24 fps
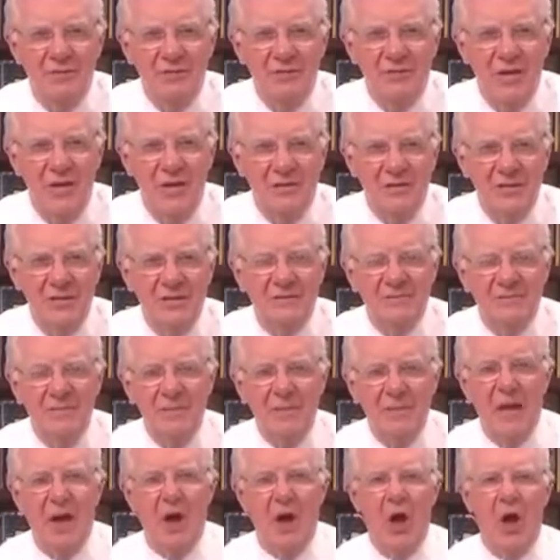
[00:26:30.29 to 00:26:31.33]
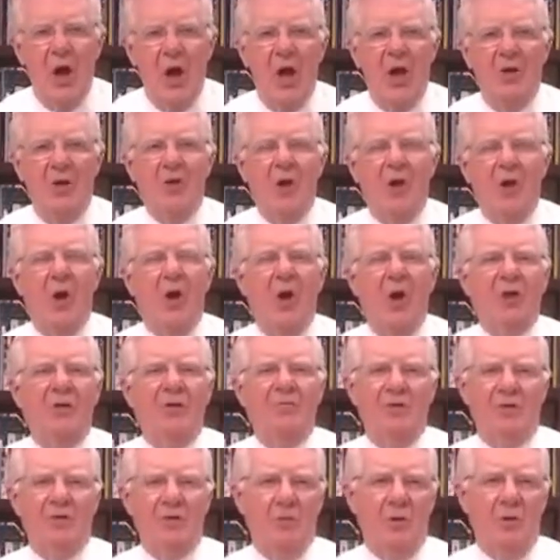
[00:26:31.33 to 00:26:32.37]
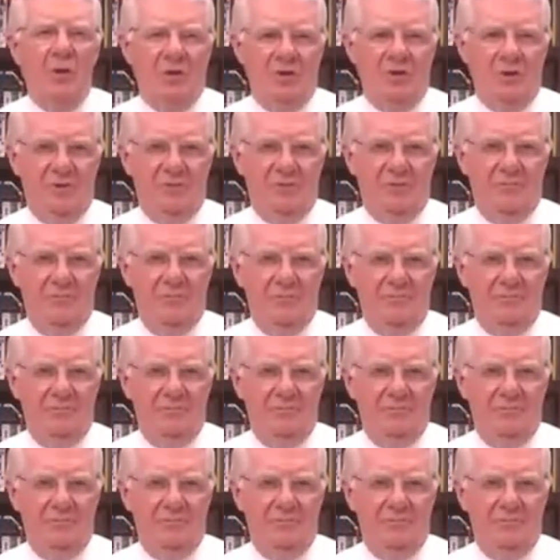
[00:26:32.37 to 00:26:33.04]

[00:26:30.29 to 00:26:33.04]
the JCs. They're all over the world.